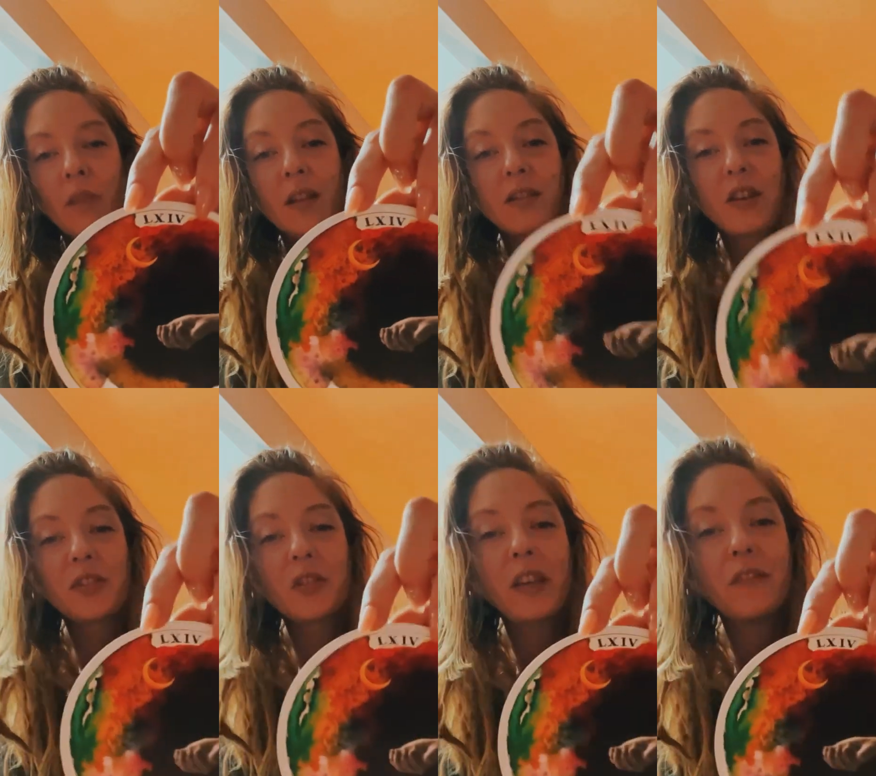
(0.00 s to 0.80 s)
This
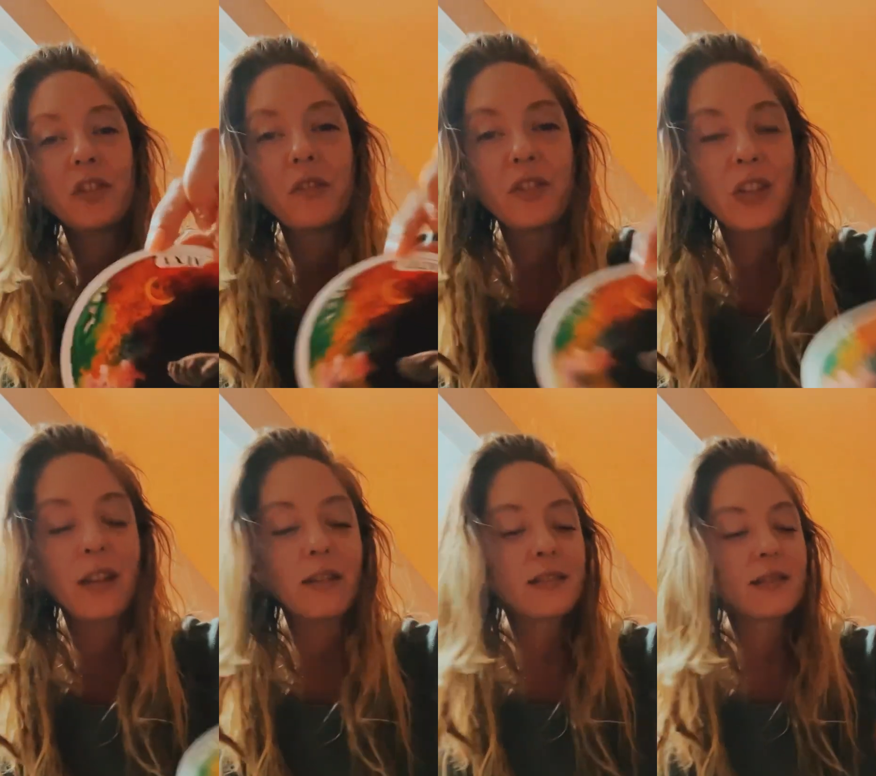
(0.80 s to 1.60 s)
also gives you a
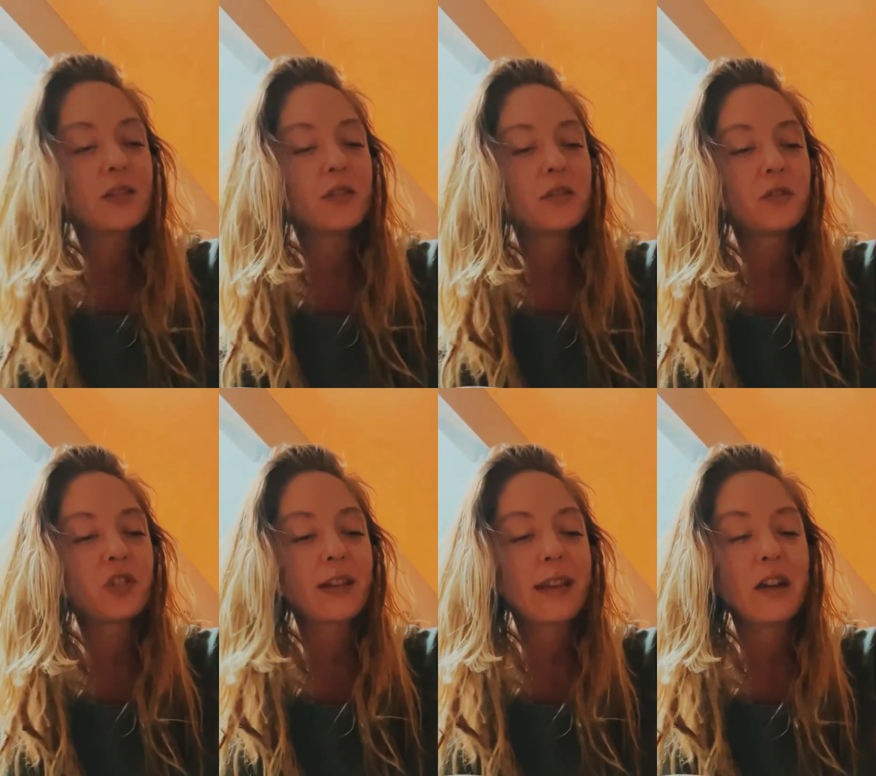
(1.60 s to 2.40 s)
chance to
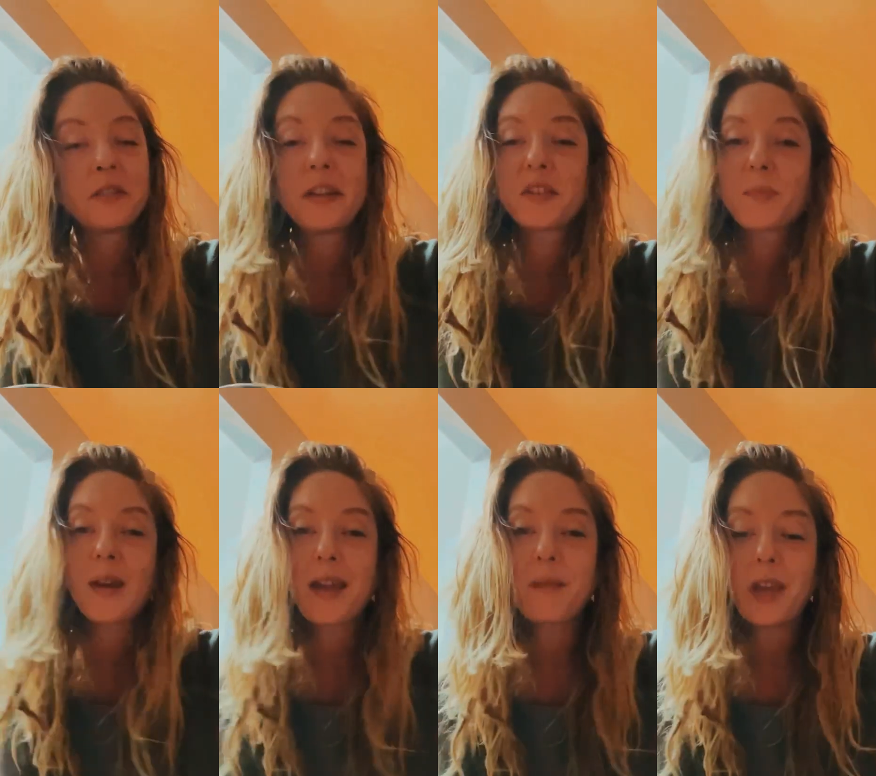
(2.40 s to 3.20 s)
check out Nails by
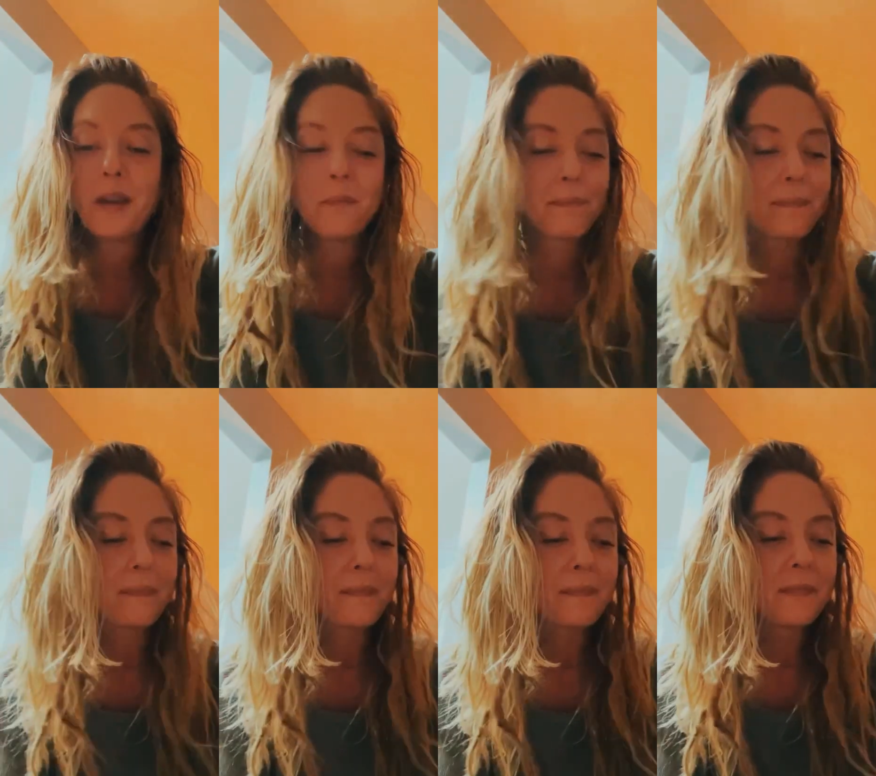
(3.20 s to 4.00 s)
EMME.
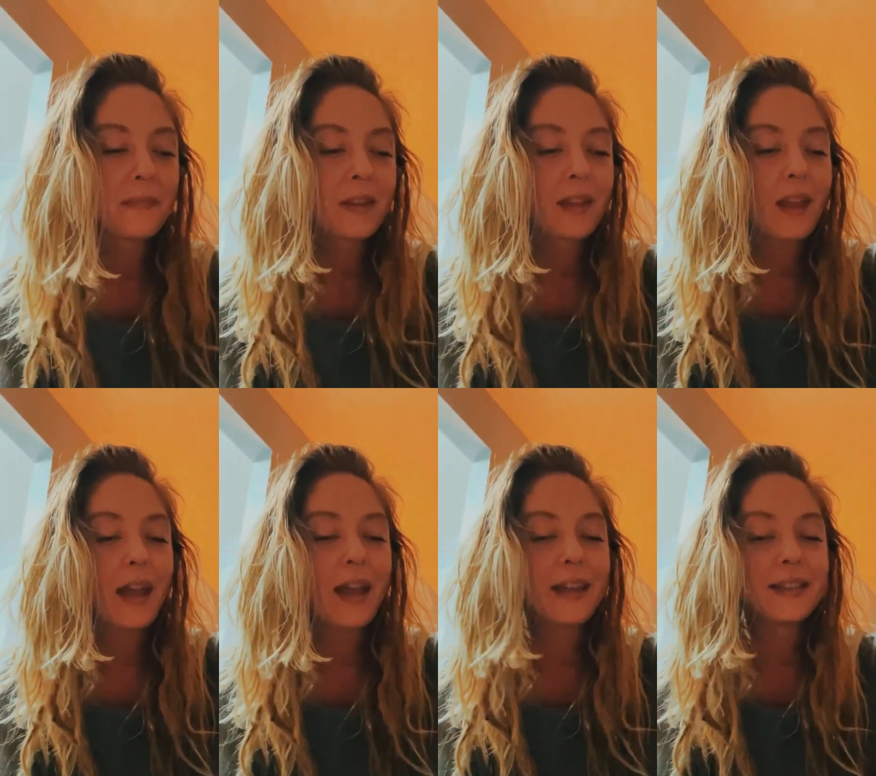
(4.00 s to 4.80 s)

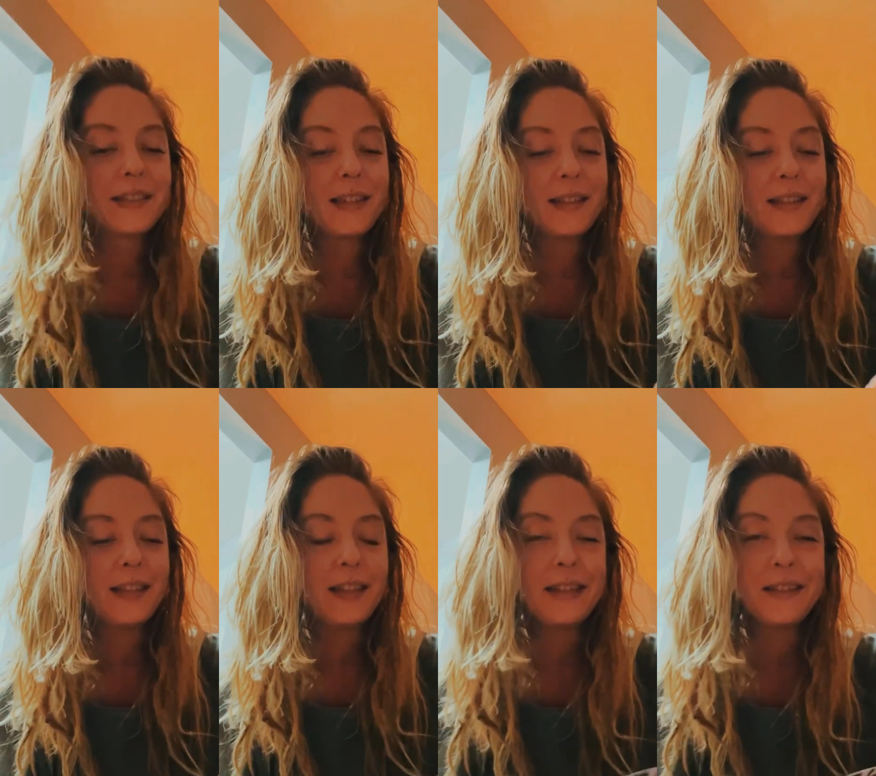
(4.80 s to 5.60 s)
I did
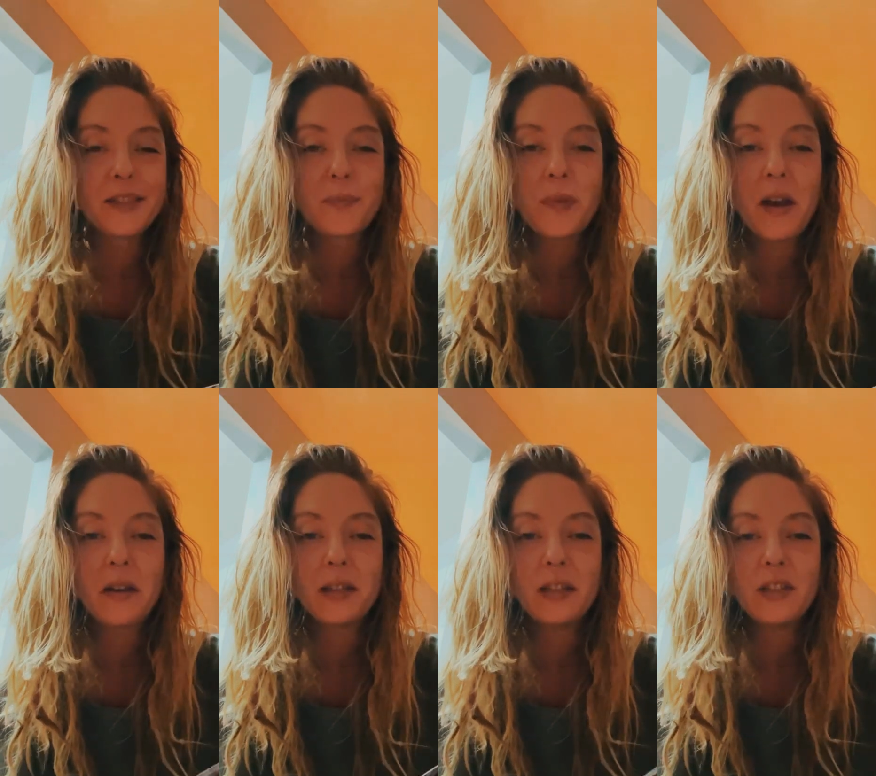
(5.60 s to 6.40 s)
these
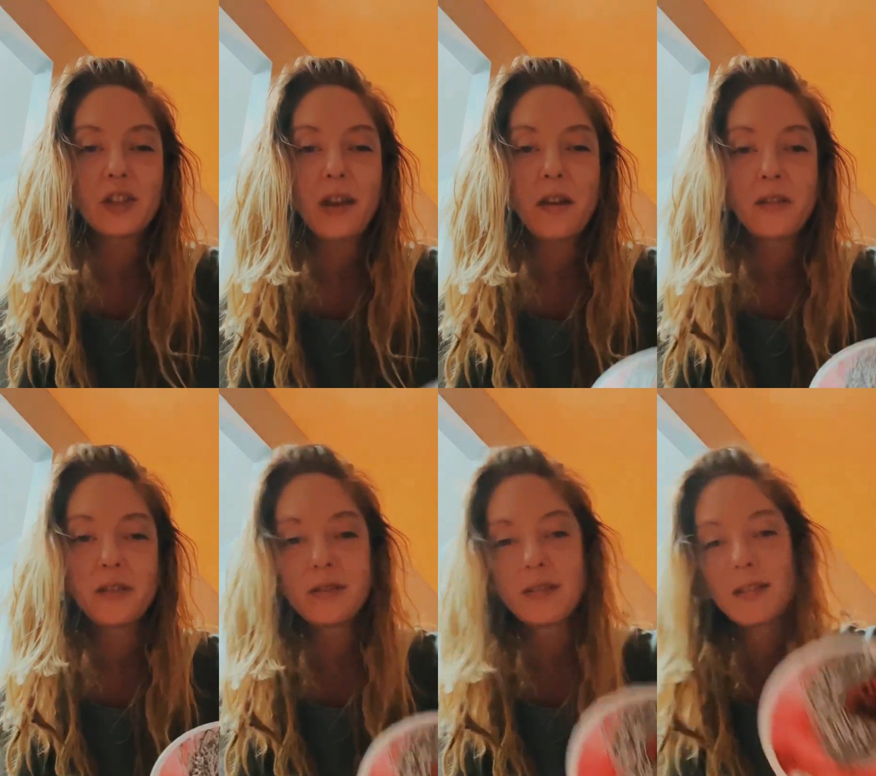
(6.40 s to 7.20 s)
poly
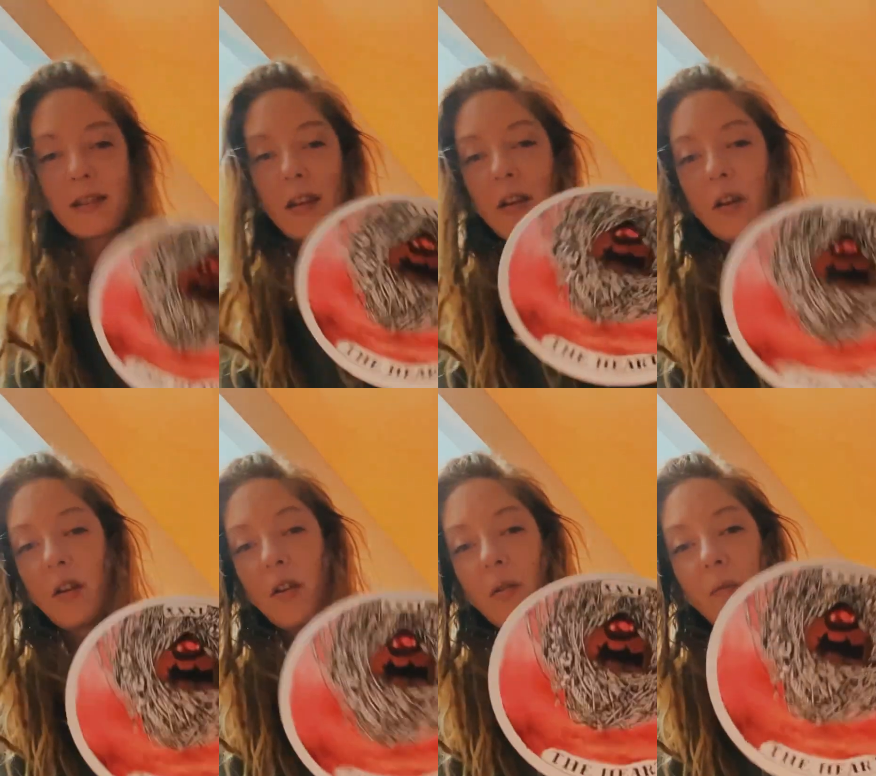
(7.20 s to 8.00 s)
gels
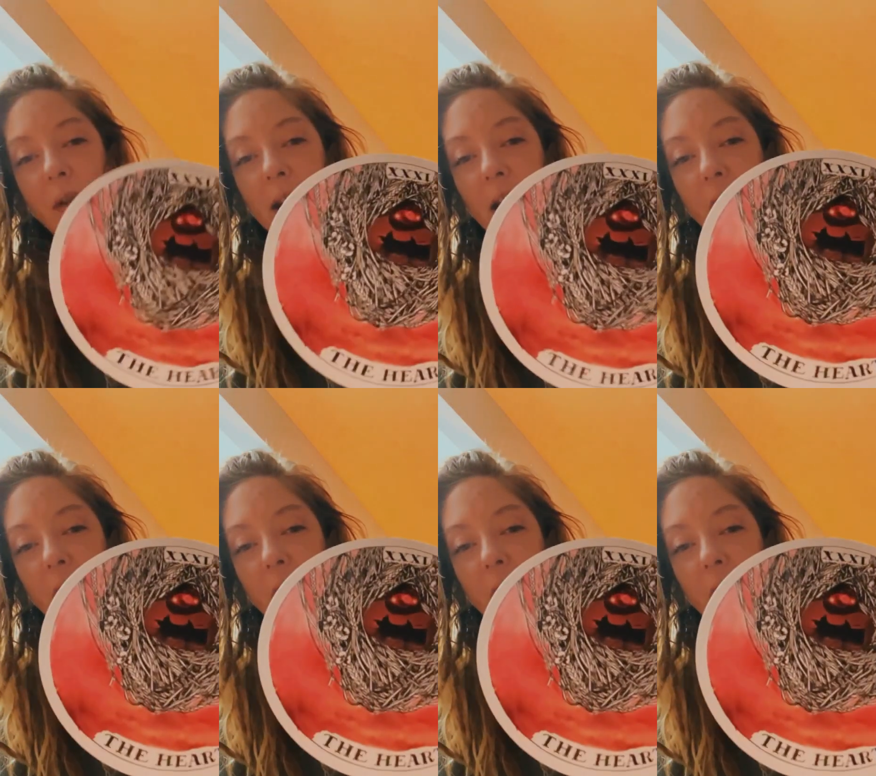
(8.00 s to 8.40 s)
when I